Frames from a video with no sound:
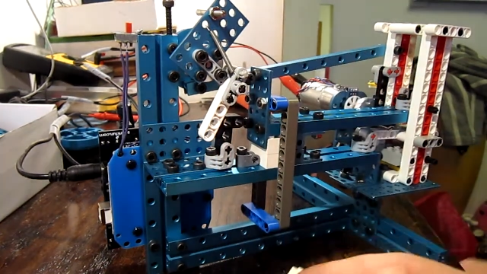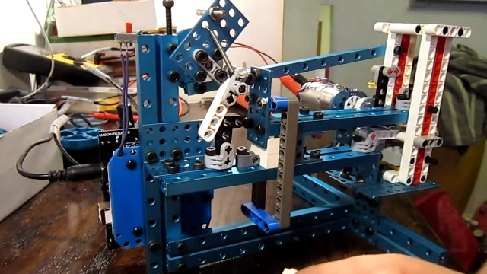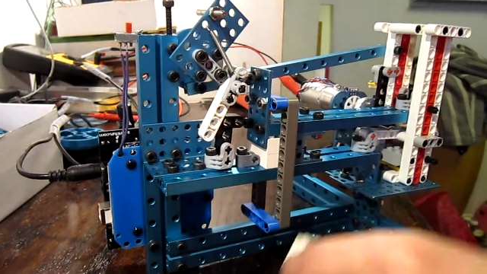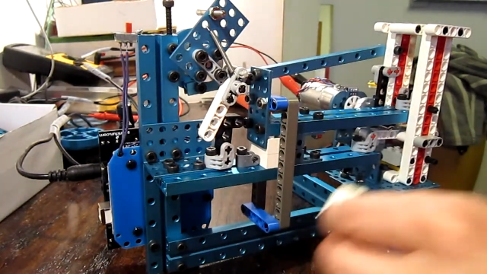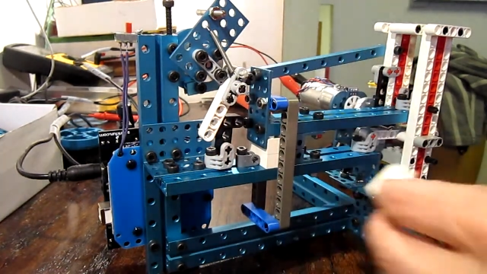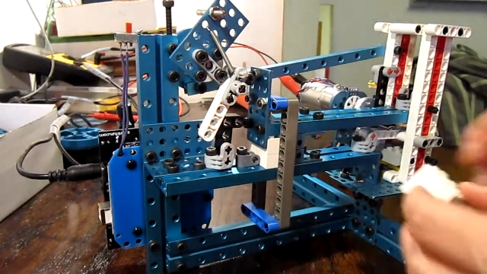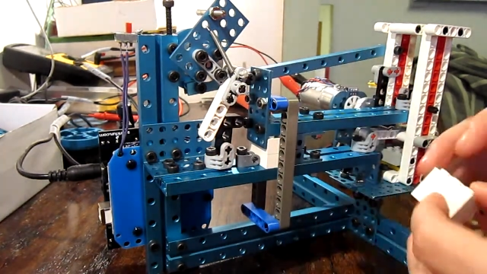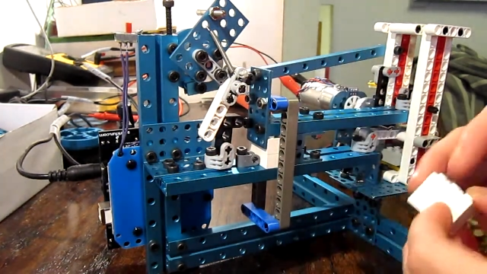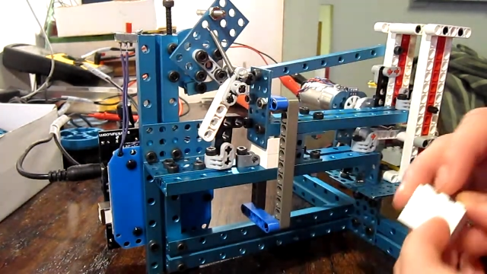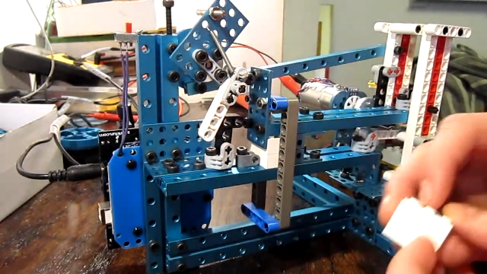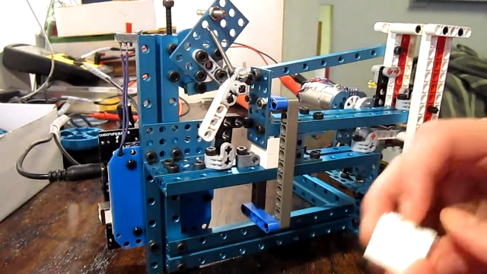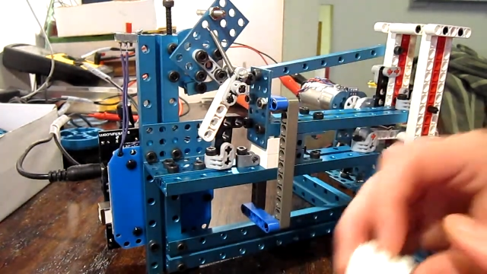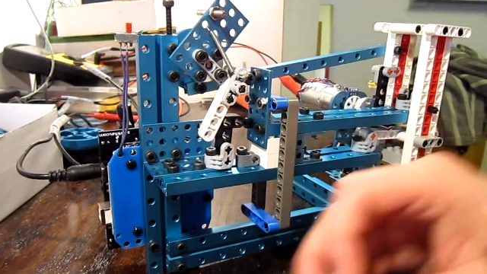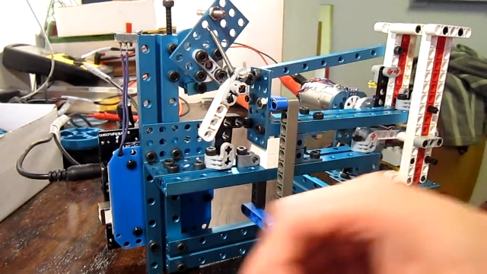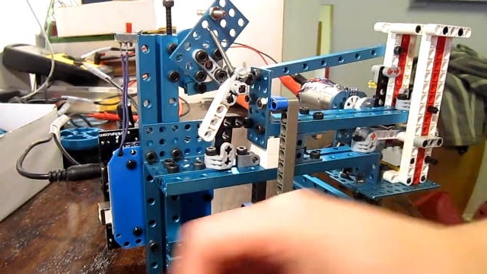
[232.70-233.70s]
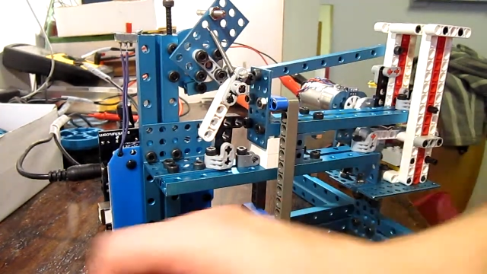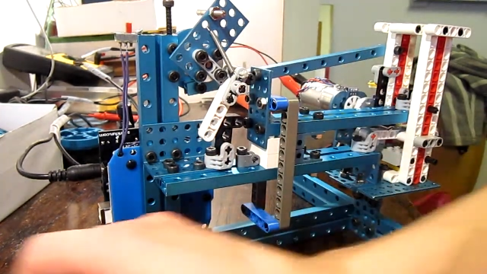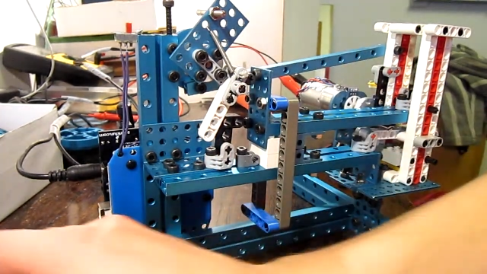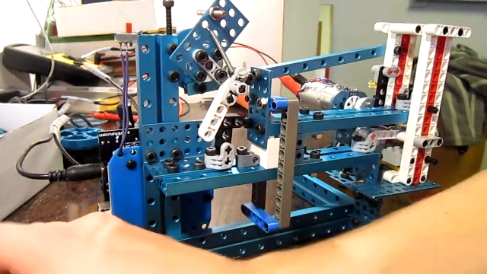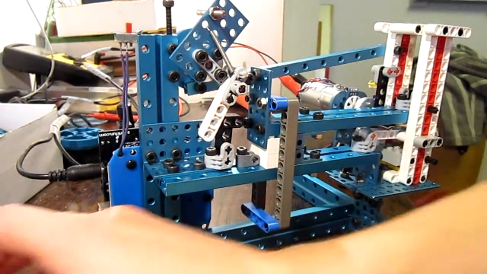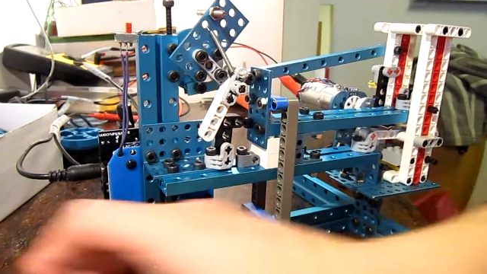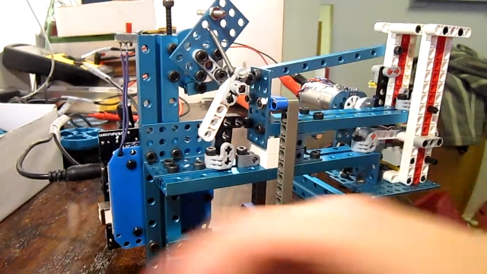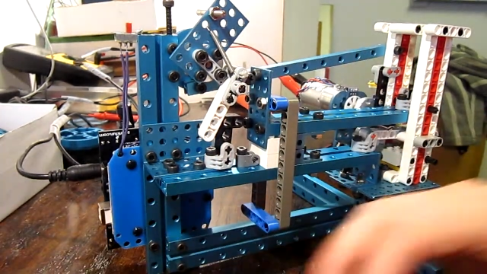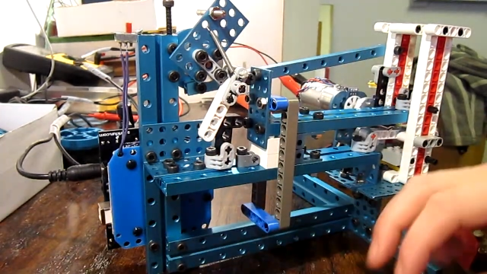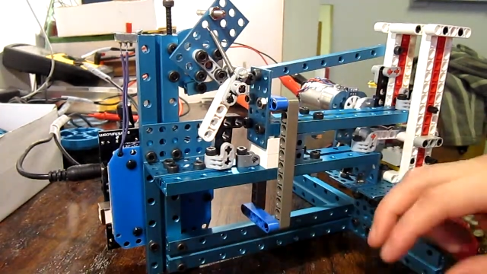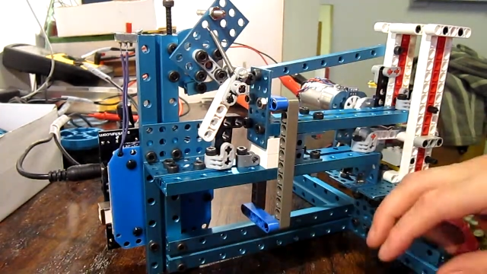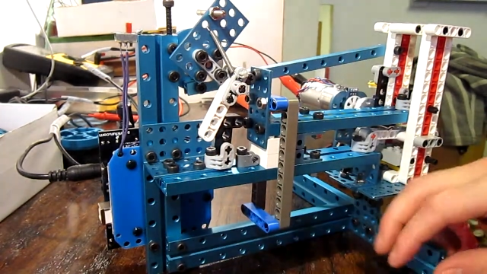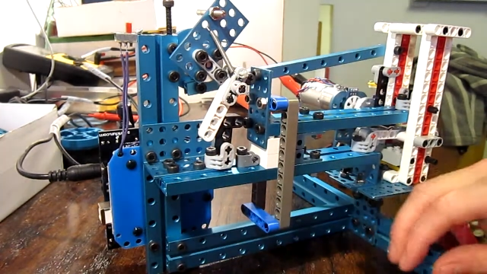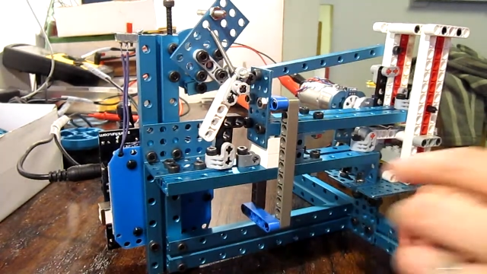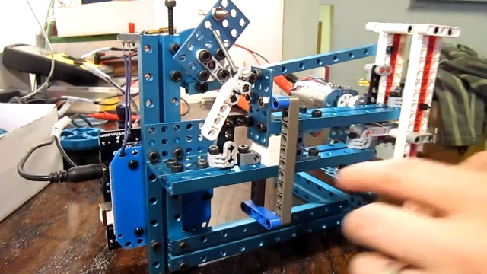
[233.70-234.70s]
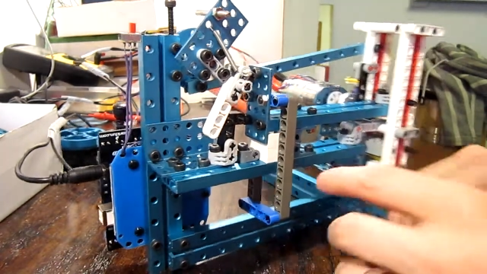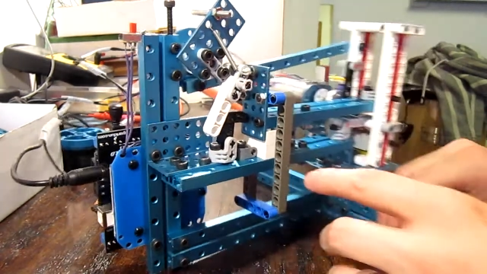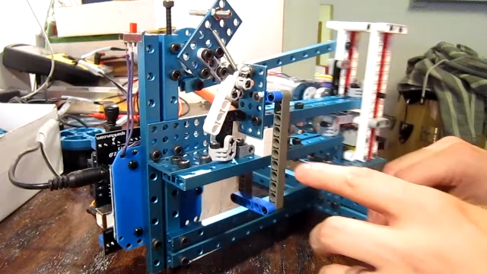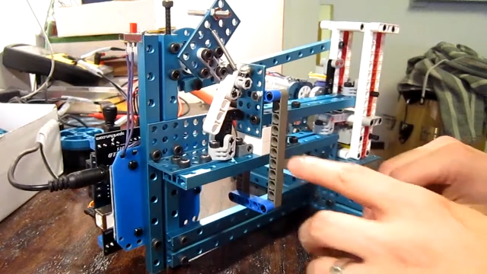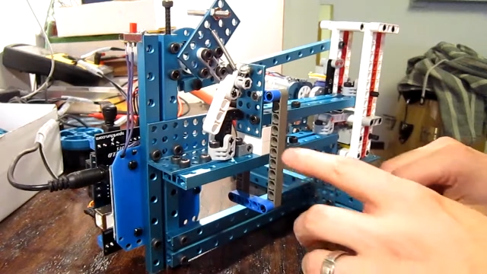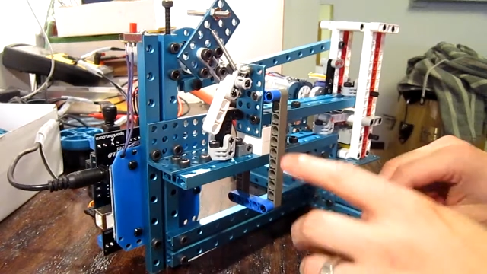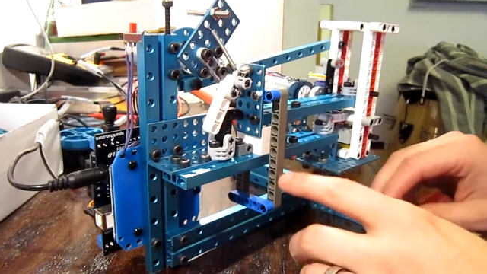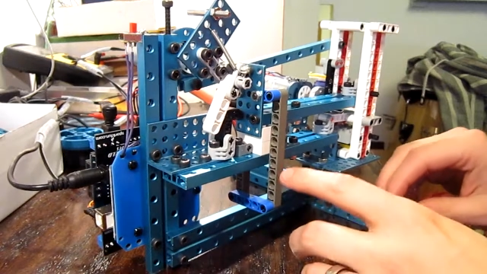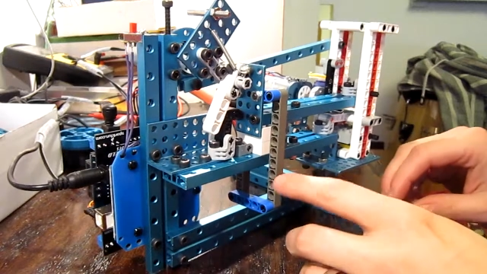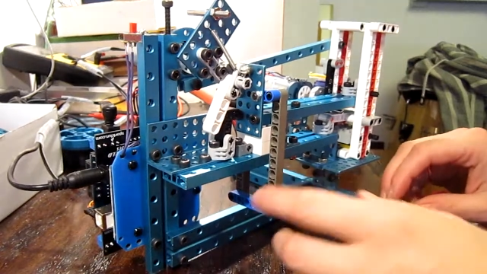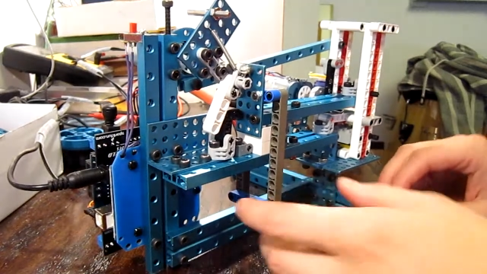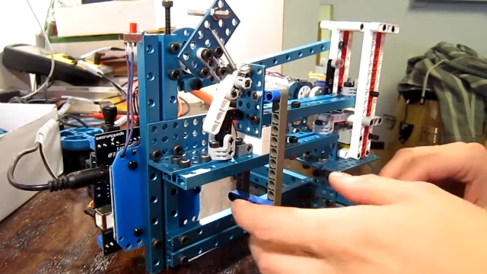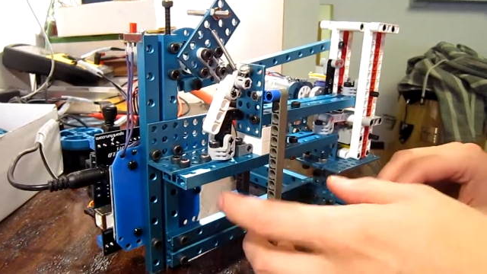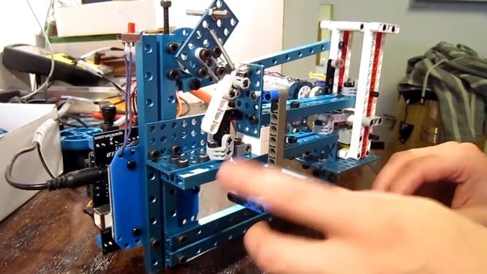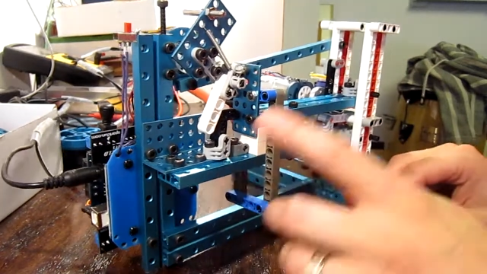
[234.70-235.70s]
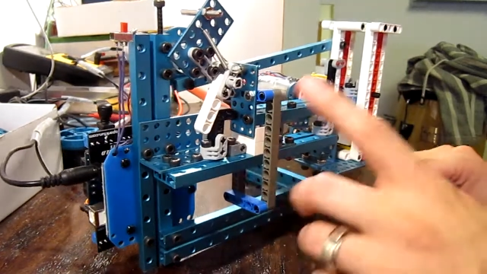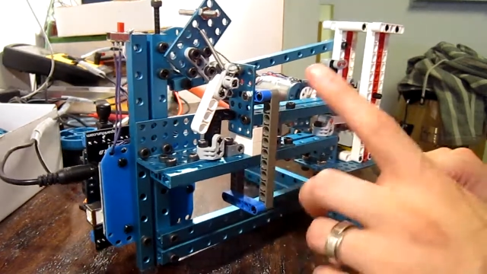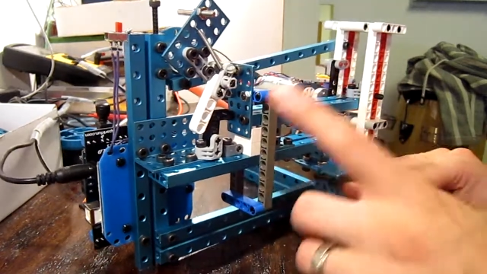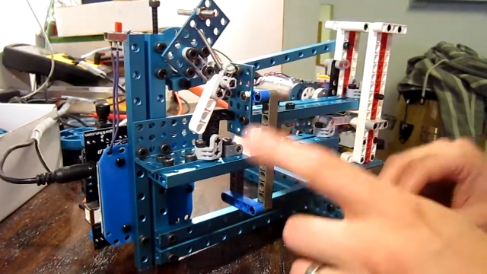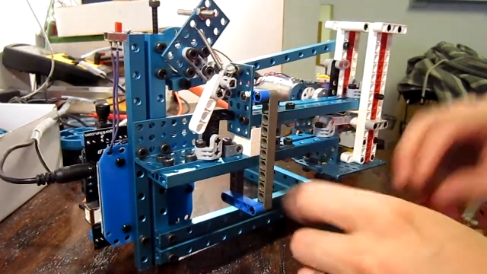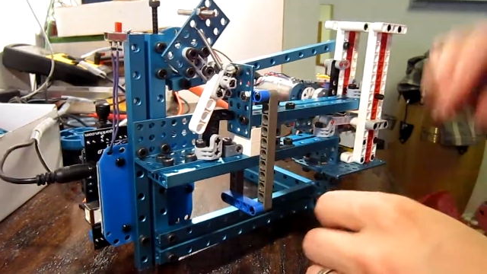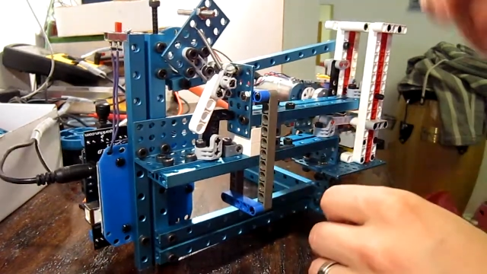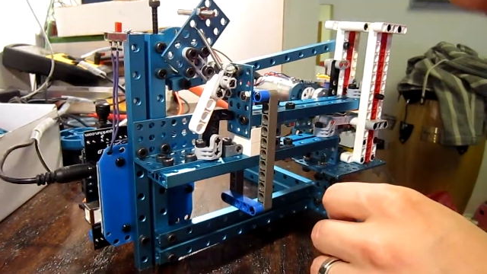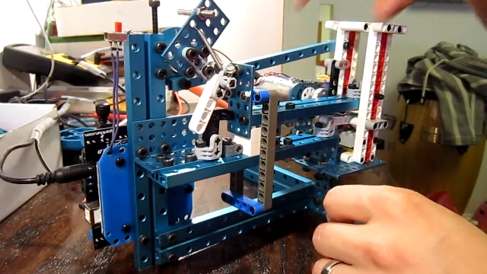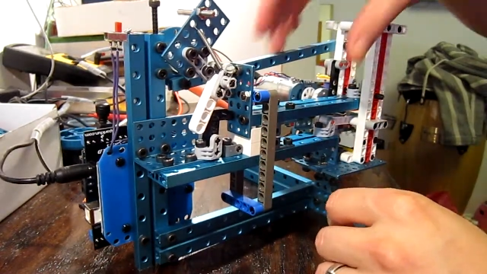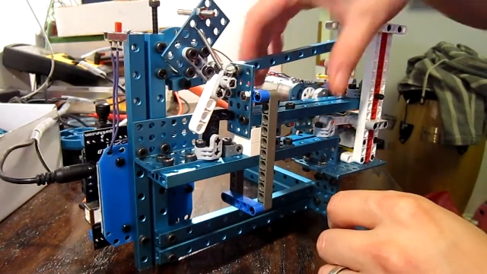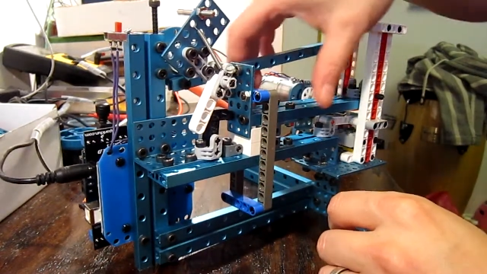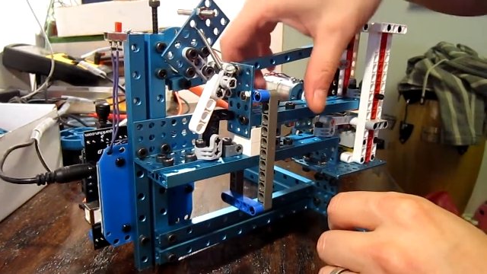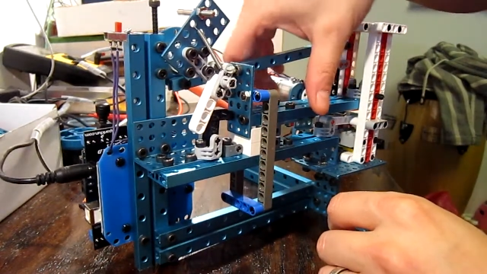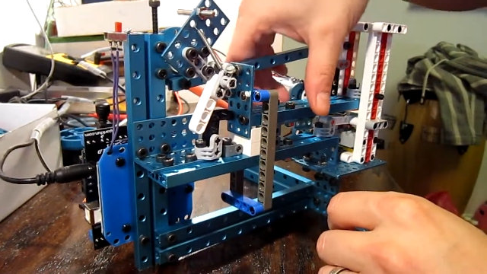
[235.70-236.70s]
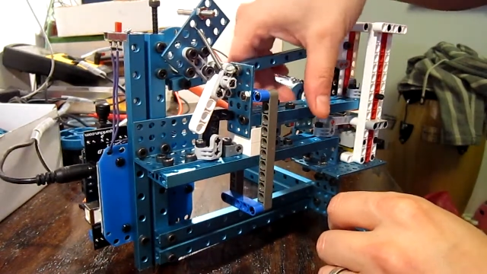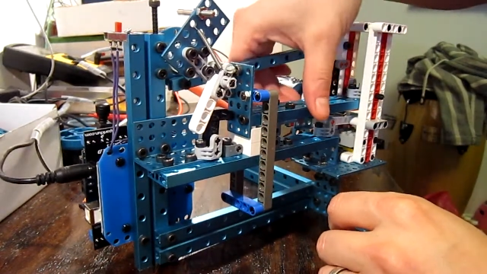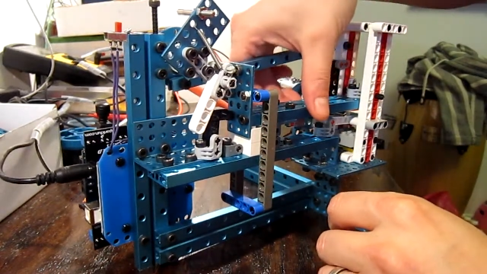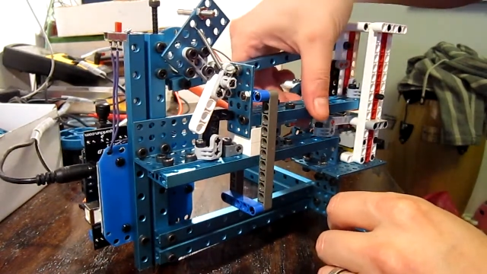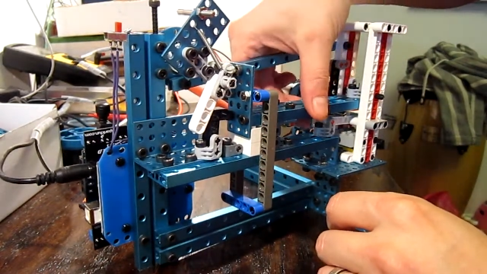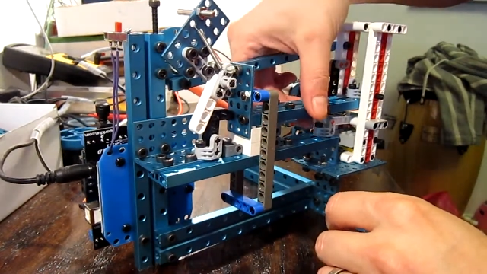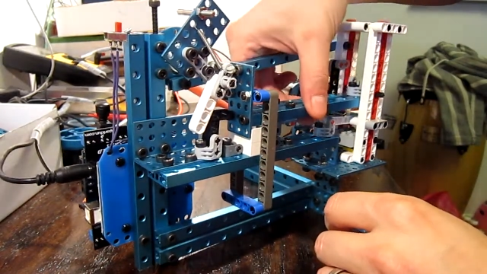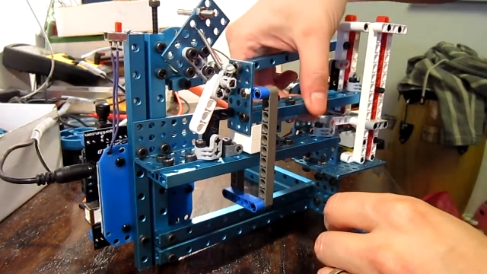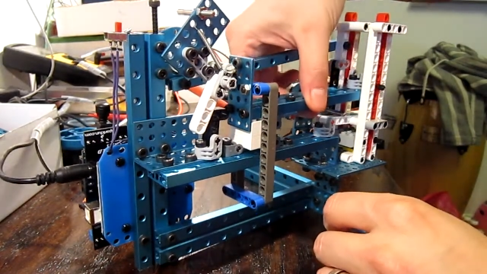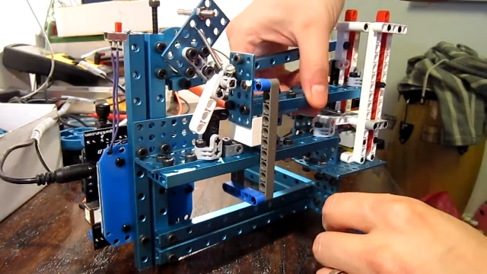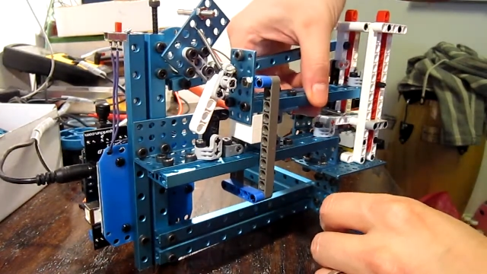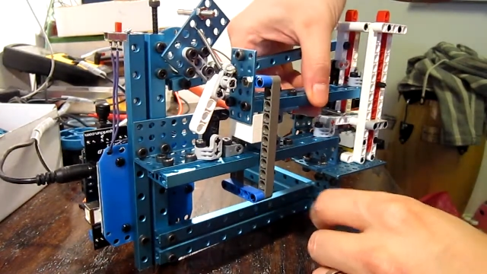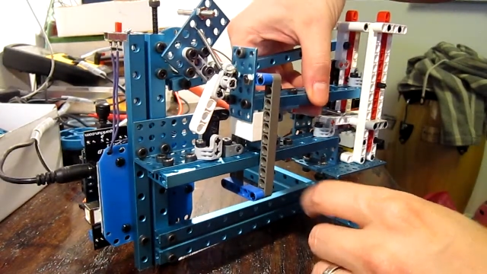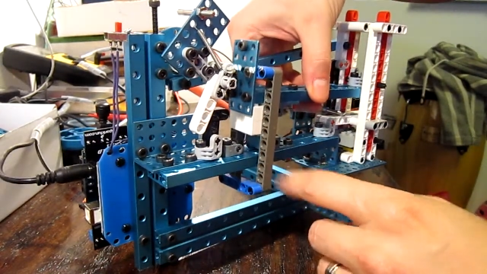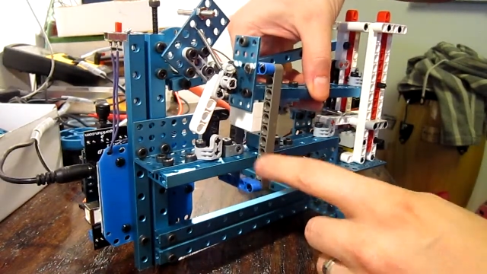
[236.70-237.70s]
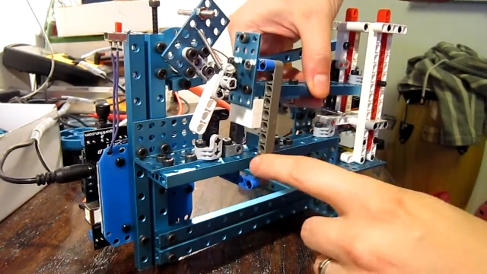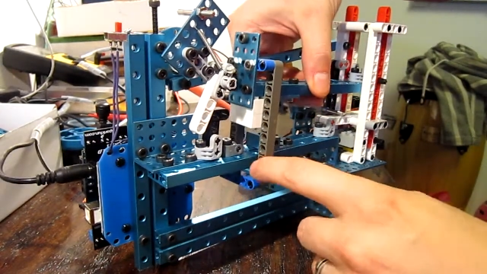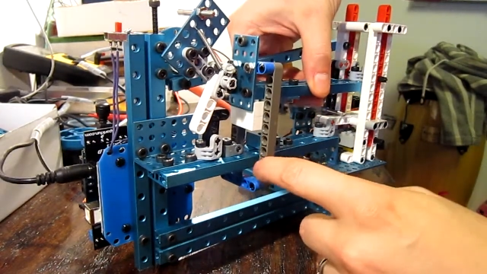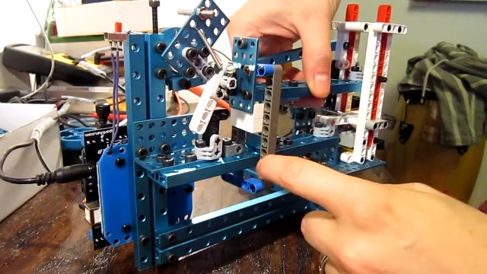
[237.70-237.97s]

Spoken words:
No face is visible, so there are no lips to read.